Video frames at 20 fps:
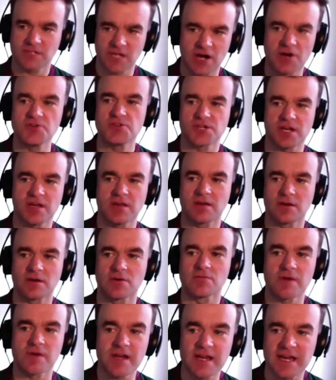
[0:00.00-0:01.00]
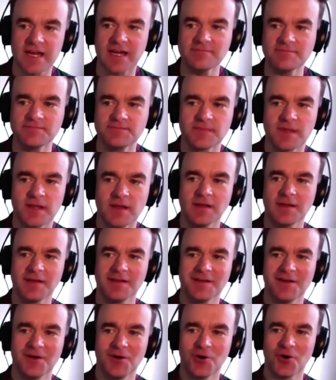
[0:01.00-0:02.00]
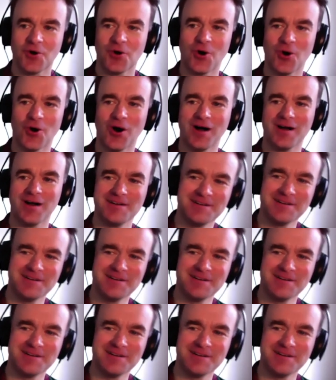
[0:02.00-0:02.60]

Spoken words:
coaching career? Or